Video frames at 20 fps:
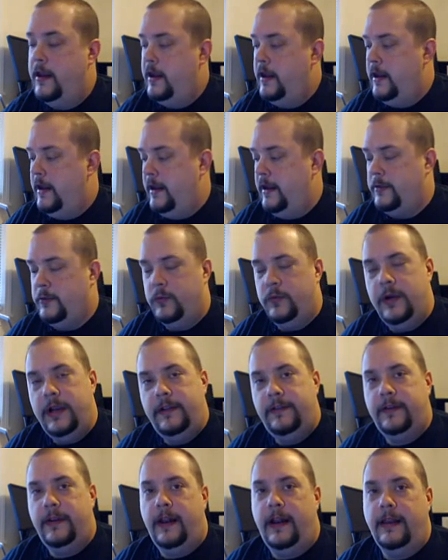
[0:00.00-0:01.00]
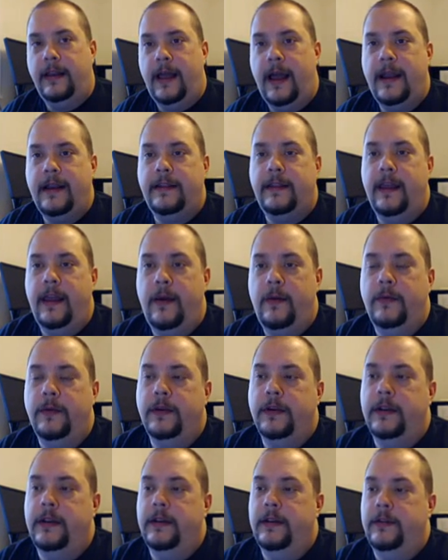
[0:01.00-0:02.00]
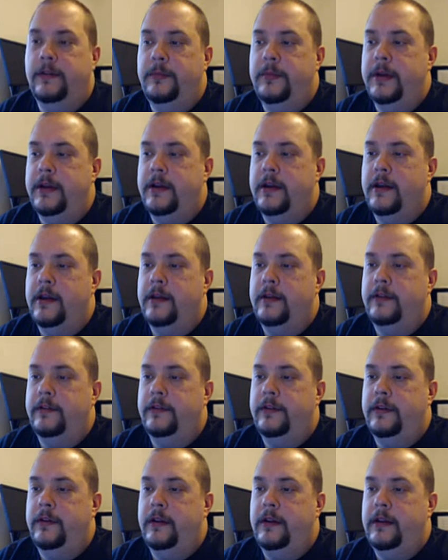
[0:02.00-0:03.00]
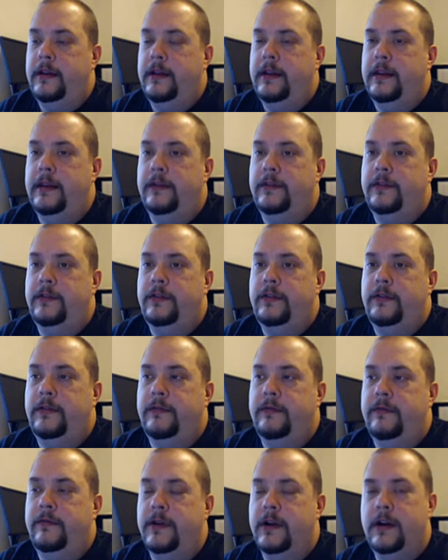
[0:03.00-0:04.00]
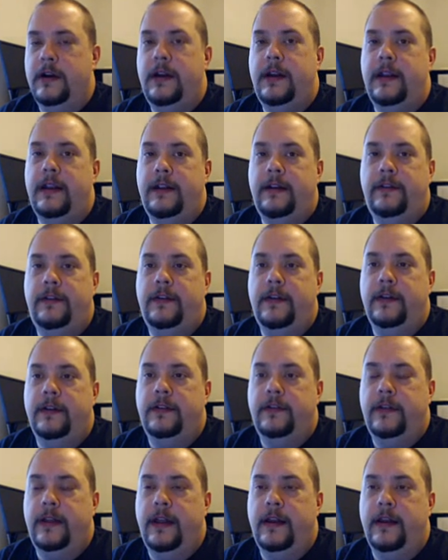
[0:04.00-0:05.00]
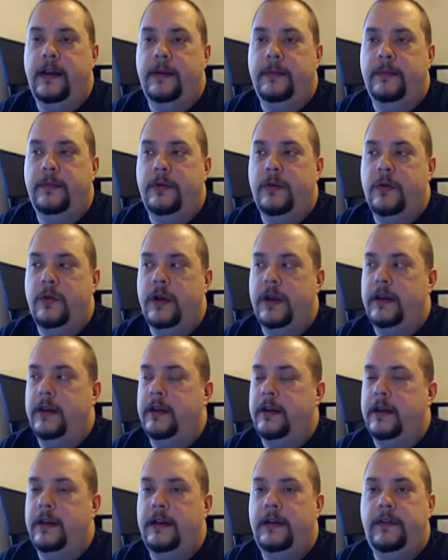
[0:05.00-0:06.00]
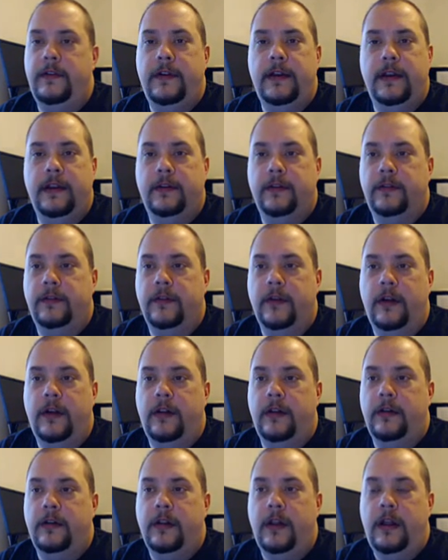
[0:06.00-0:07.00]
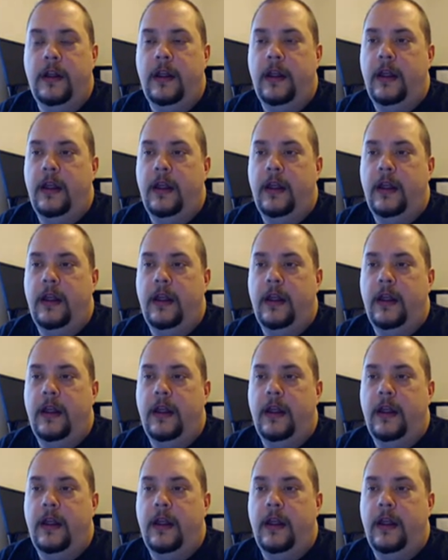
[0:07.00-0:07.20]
and the reason I like that one is because it's very easy to set up, quick and easy install.